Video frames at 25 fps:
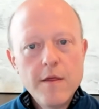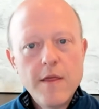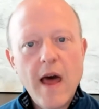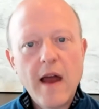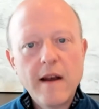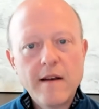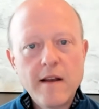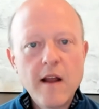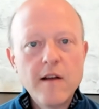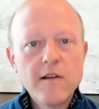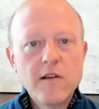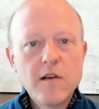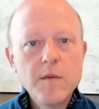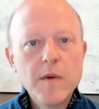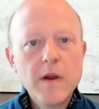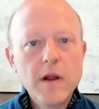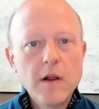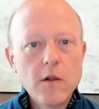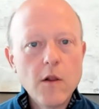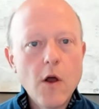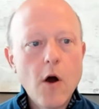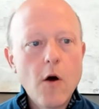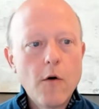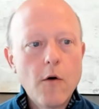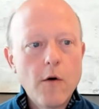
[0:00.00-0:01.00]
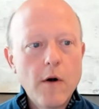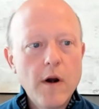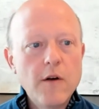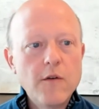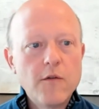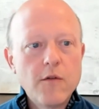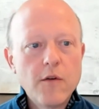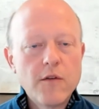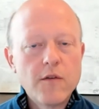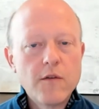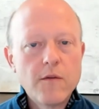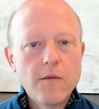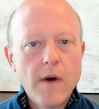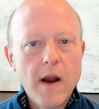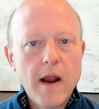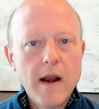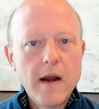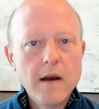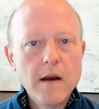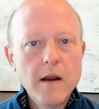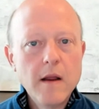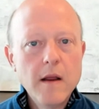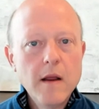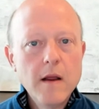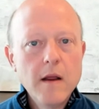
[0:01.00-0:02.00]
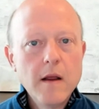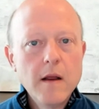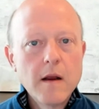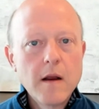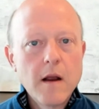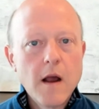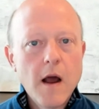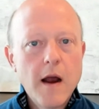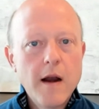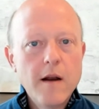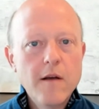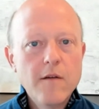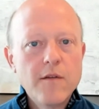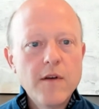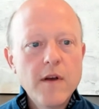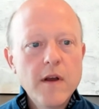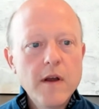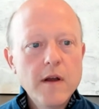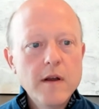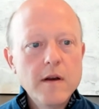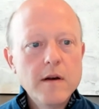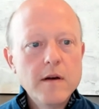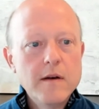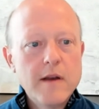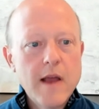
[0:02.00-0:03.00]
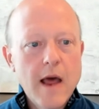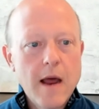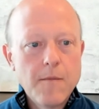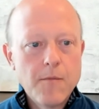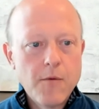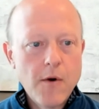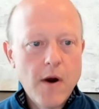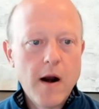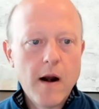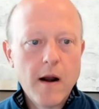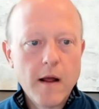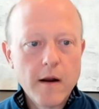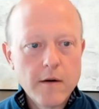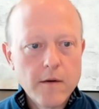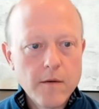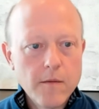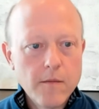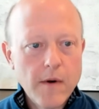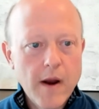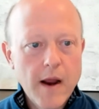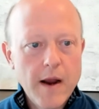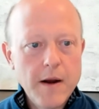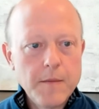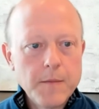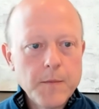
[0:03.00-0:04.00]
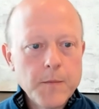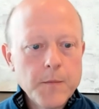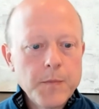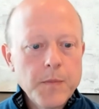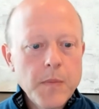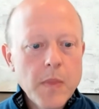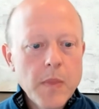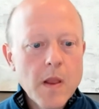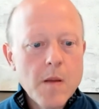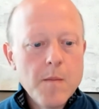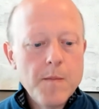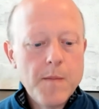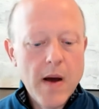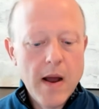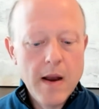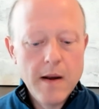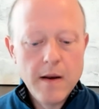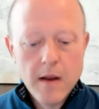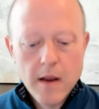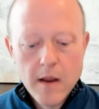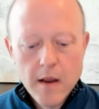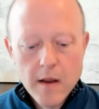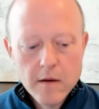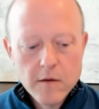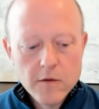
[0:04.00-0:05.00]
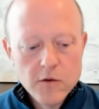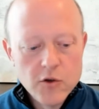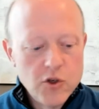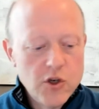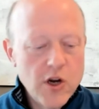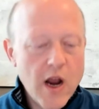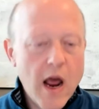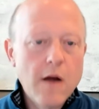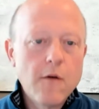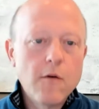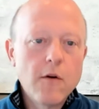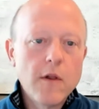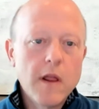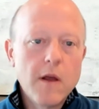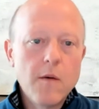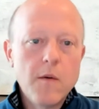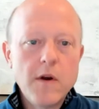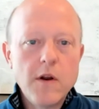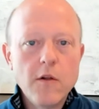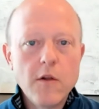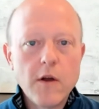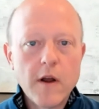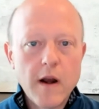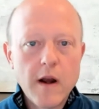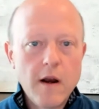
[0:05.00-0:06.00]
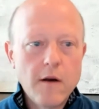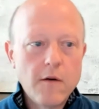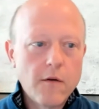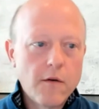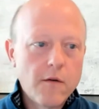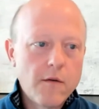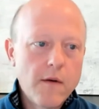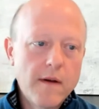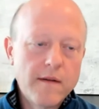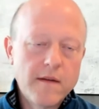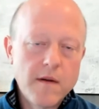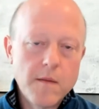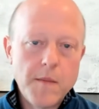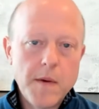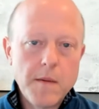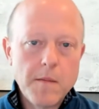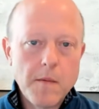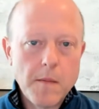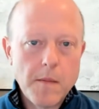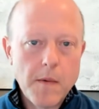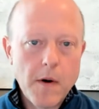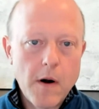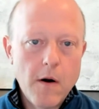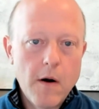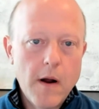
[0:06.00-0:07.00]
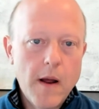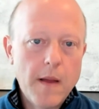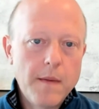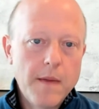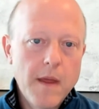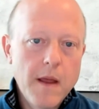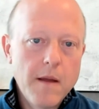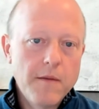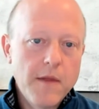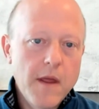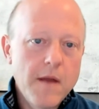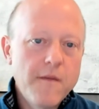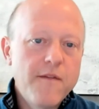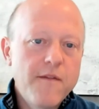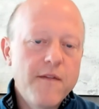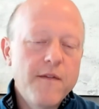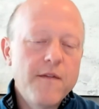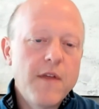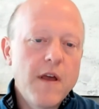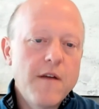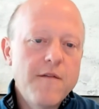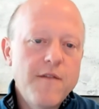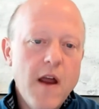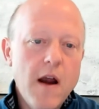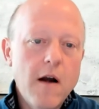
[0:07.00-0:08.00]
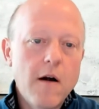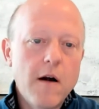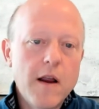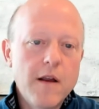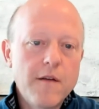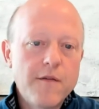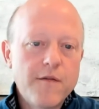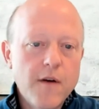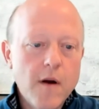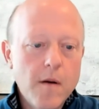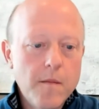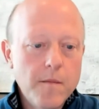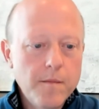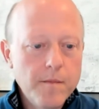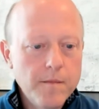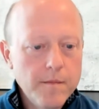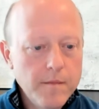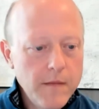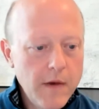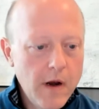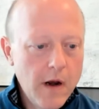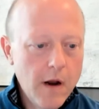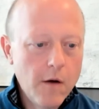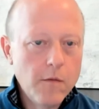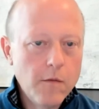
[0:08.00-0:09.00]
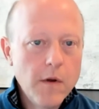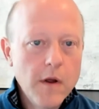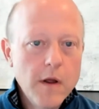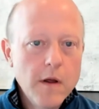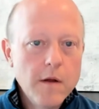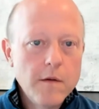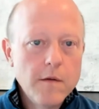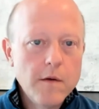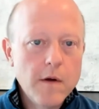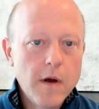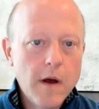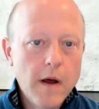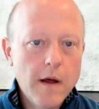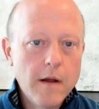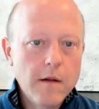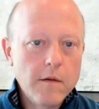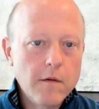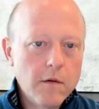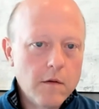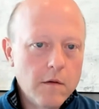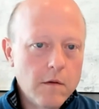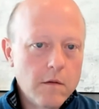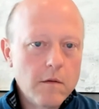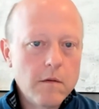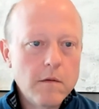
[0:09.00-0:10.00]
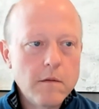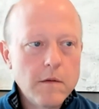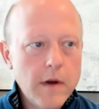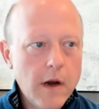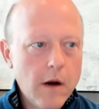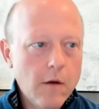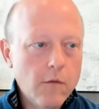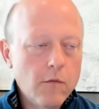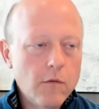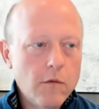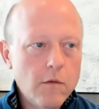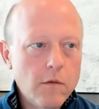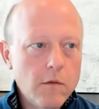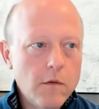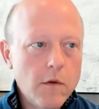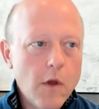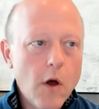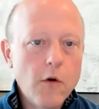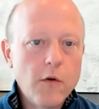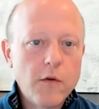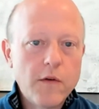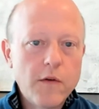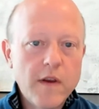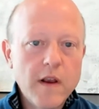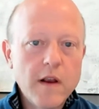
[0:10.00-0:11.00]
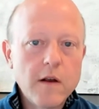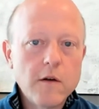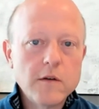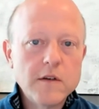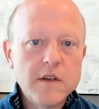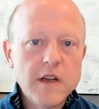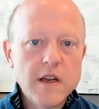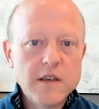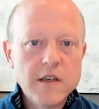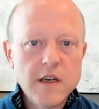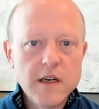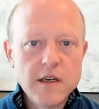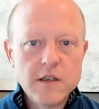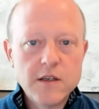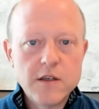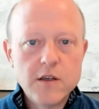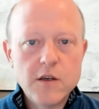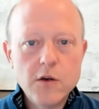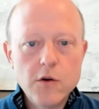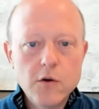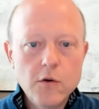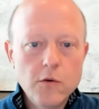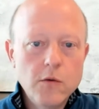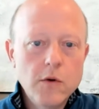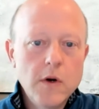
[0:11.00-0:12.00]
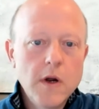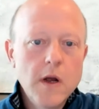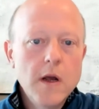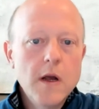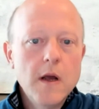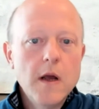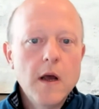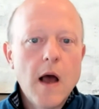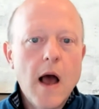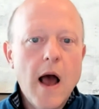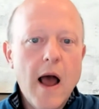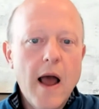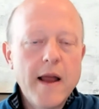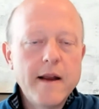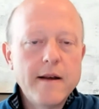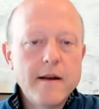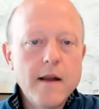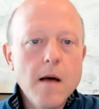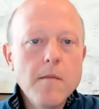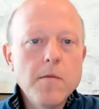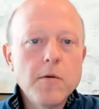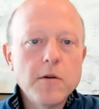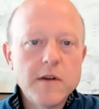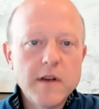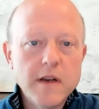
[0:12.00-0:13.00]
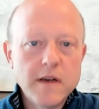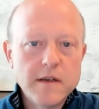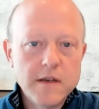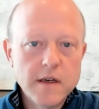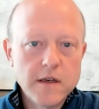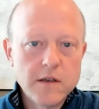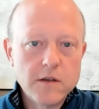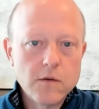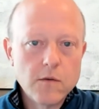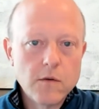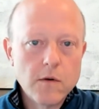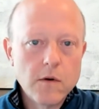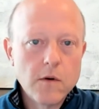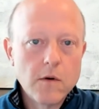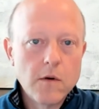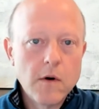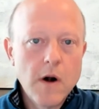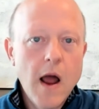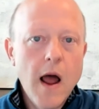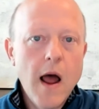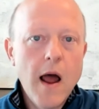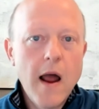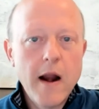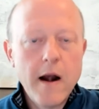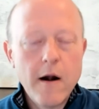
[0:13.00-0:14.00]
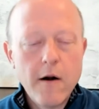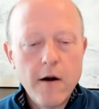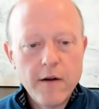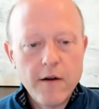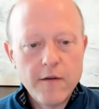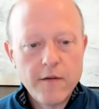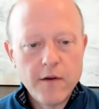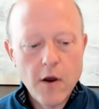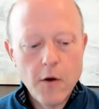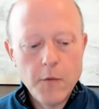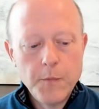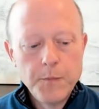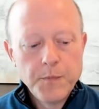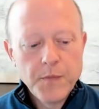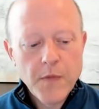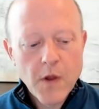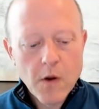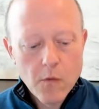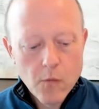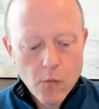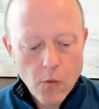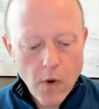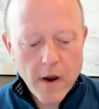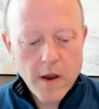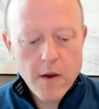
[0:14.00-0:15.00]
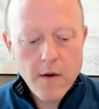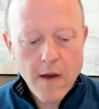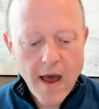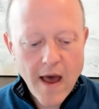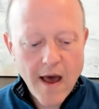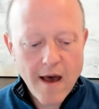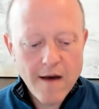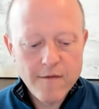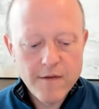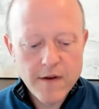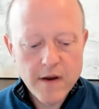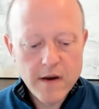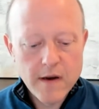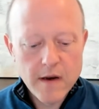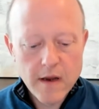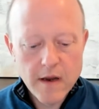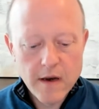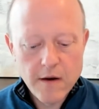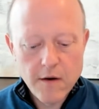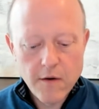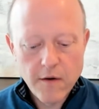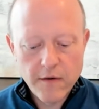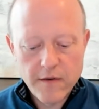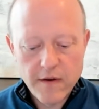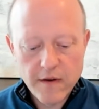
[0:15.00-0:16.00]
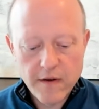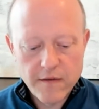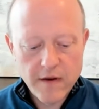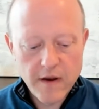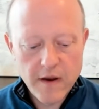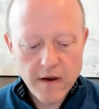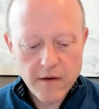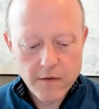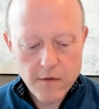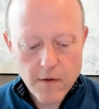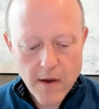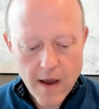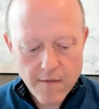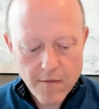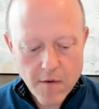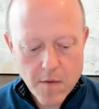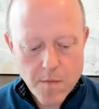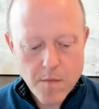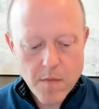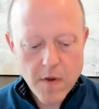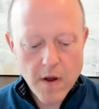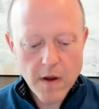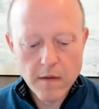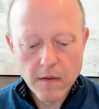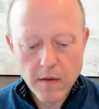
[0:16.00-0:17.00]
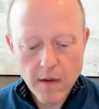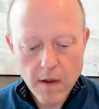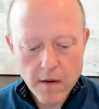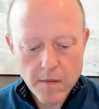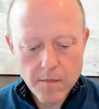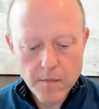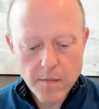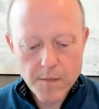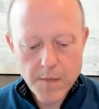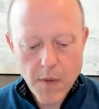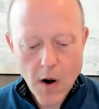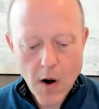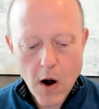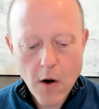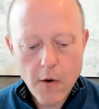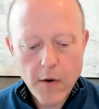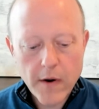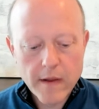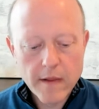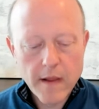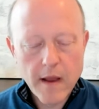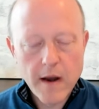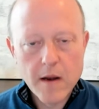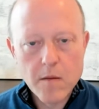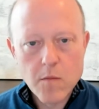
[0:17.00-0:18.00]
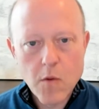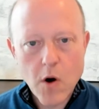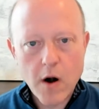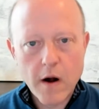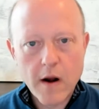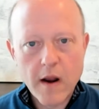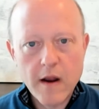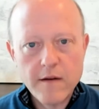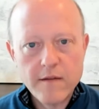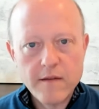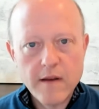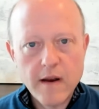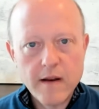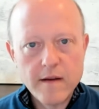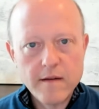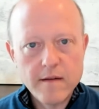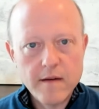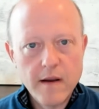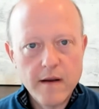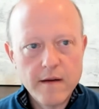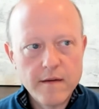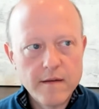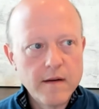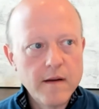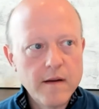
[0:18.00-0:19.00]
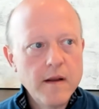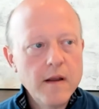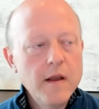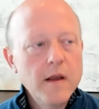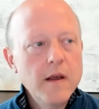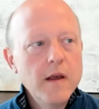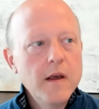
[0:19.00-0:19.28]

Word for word: That tends to be a lower interest rate kind of debt product, right? But generally, when you look at interest rates that people borrow at, they they, they vary from you know uh, you know low single digits to high double digits or, or higher. And so what you have in, in USDC is you have a, a borrowing and lending markets that exist